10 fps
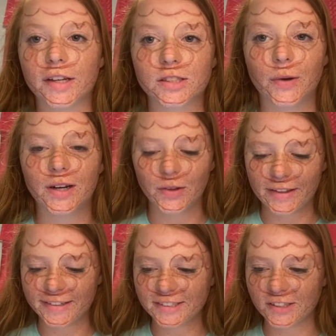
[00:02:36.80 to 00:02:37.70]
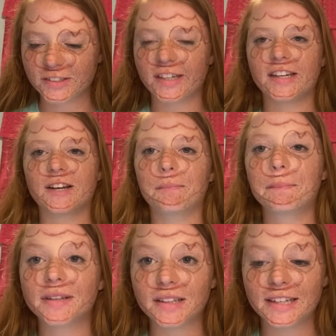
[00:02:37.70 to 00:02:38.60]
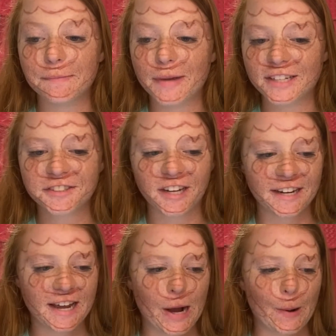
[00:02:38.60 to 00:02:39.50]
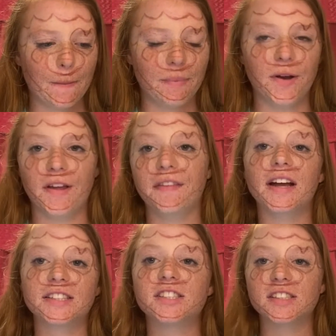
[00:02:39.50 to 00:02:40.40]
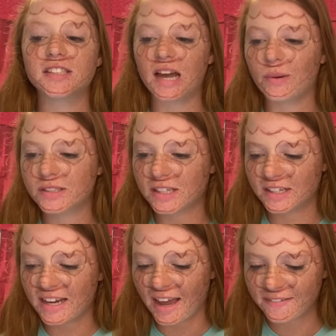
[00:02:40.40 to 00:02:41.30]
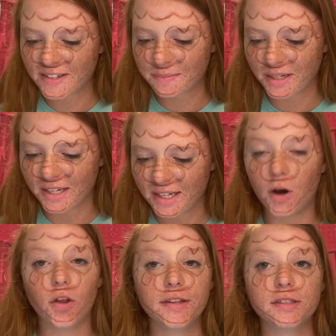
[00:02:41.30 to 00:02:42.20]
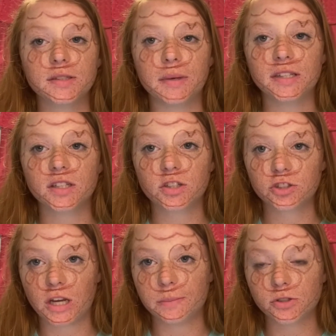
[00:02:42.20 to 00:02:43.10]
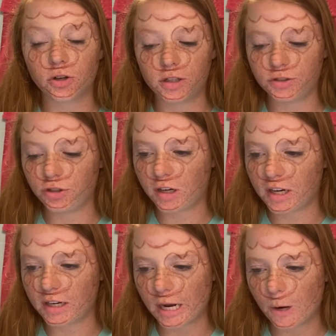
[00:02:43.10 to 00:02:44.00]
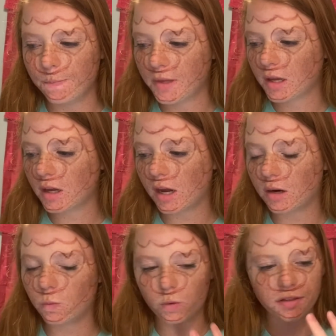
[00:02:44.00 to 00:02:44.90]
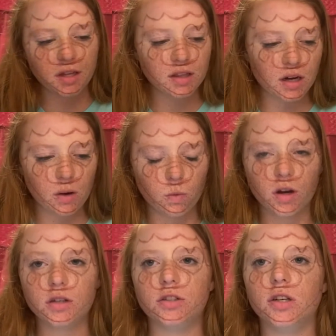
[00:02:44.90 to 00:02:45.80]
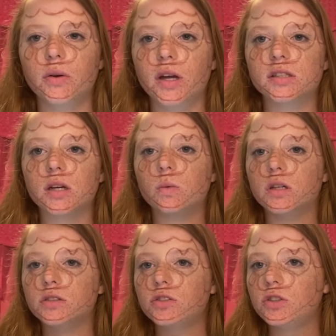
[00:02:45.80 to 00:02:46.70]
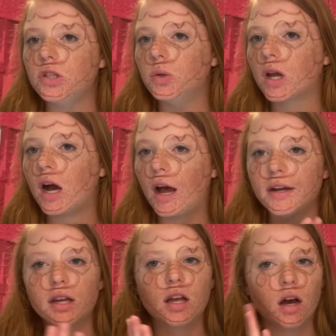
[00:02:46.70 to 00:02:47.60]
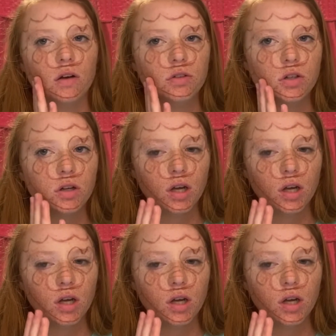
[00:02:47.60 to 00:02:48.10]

so I know that this looks like a complete mess right now, but that's just how it's gonna have to be. All these basic shapes are drawn in now. And one thing that I want to do is I want to kind of cover